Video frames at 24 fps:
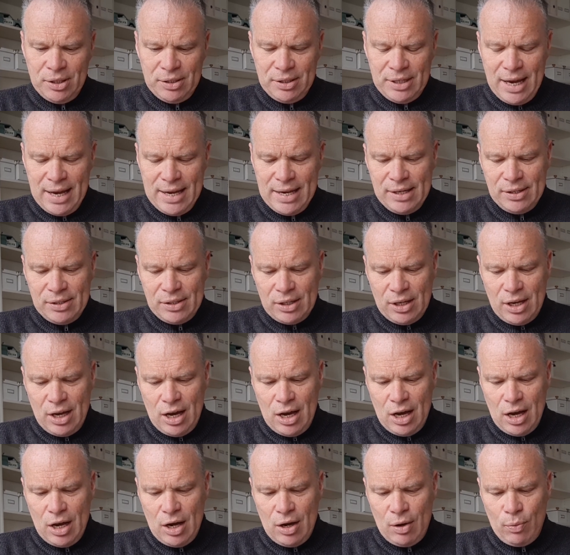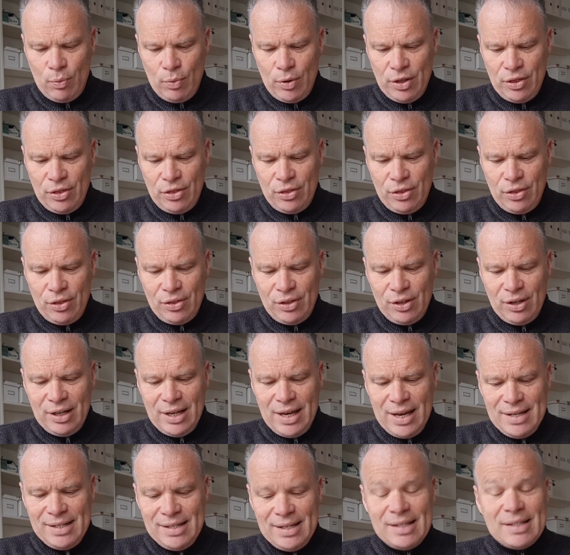to date with the
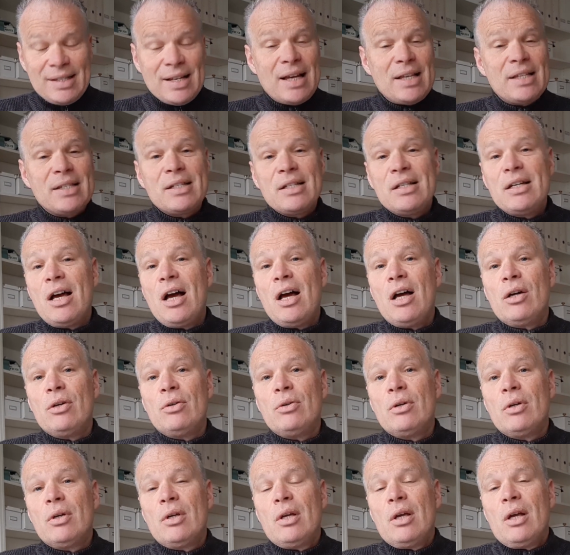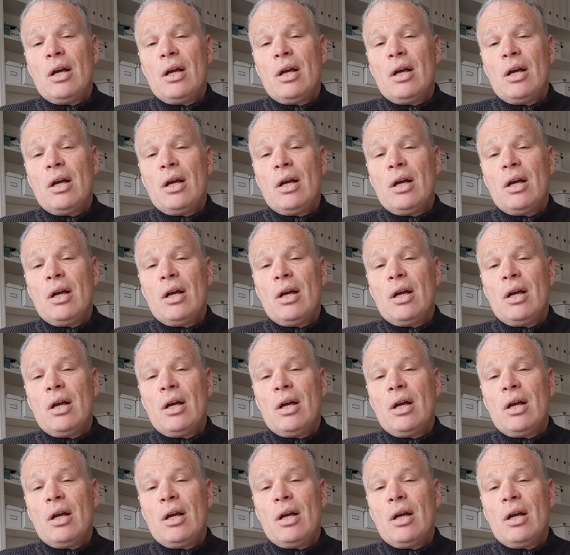latest SEO.